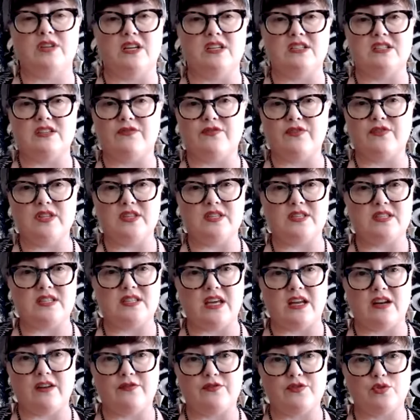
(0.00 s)
a different
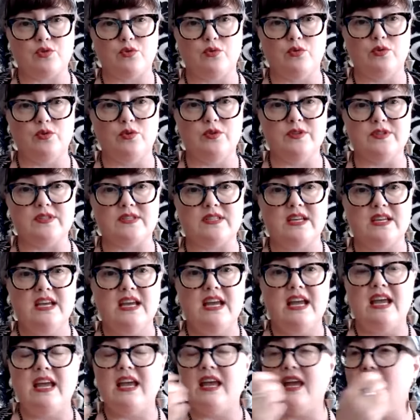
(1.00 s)
set of tools.
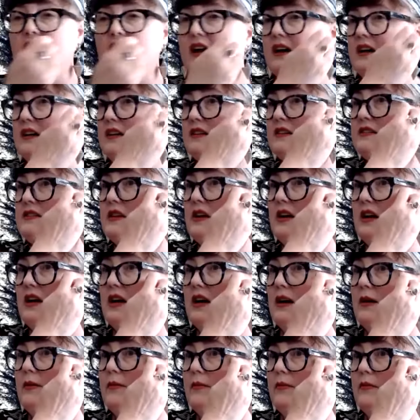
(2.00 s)
And
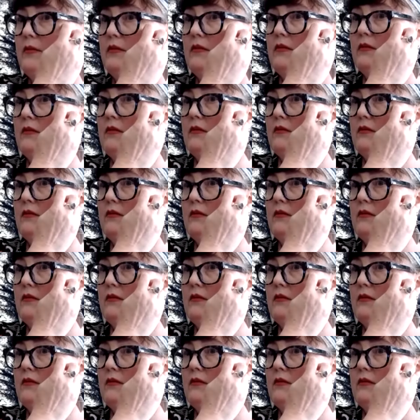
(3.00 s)
um,